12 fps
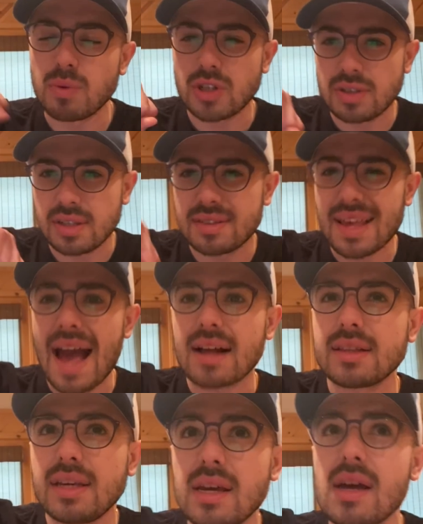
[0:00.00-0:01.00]
which is
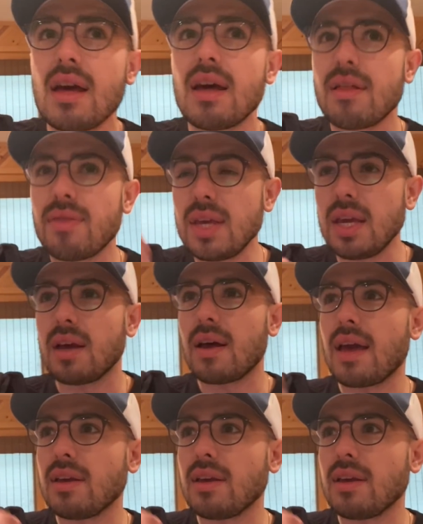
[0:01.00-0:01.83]
exactly the,